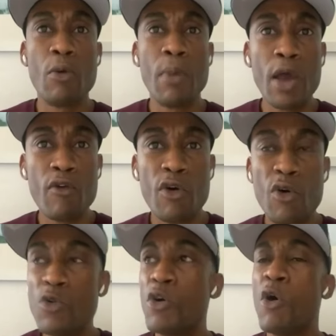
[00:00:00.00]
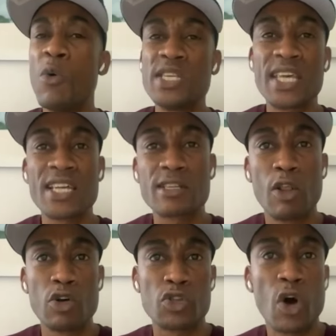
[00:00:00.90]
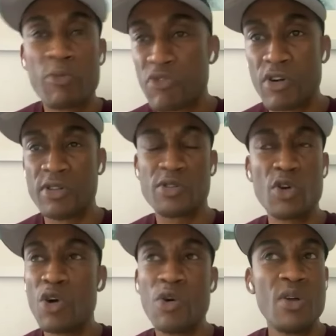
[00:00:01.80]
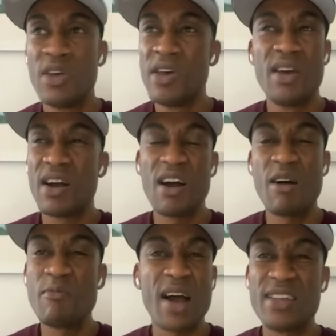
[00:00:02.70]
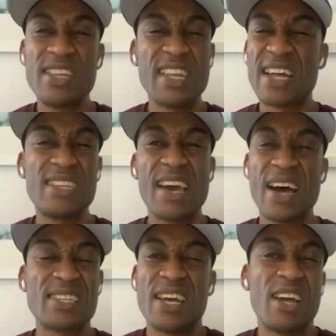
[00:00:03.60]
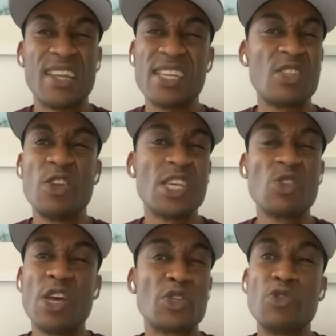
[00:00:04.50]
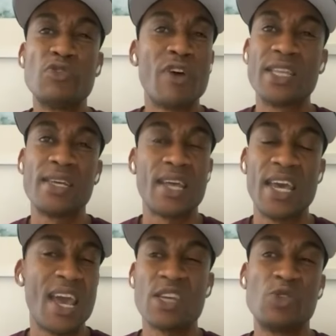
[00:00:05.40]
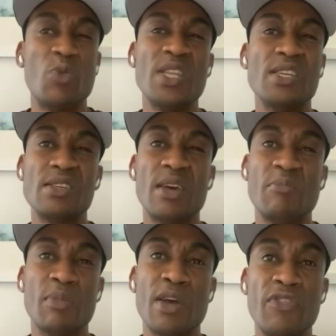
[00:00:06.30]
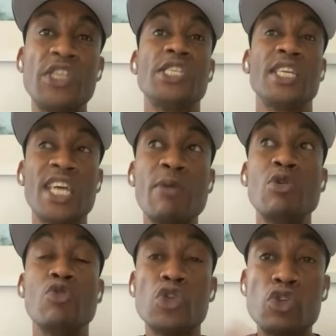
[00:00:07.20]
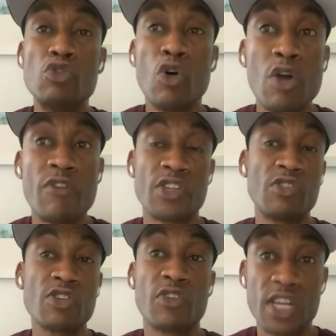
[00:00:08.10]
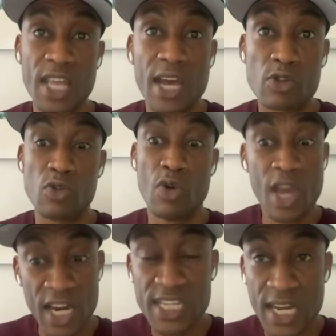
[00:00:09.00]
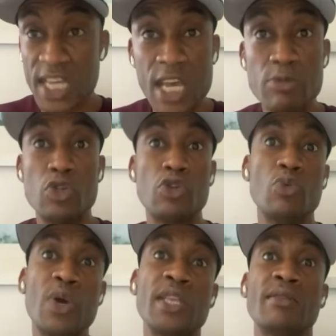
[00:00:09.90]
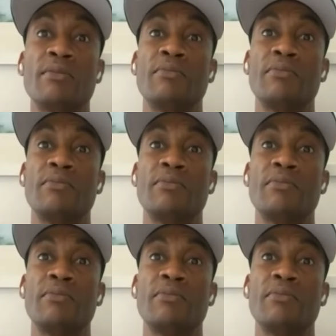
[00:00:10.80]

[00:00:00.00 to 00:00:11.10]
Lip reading: Romero, who always gets lost up front. So there's no excuse for Arteta. He has to win this game. This is the game you used to know. If you're serious for the title, these are the games you should win.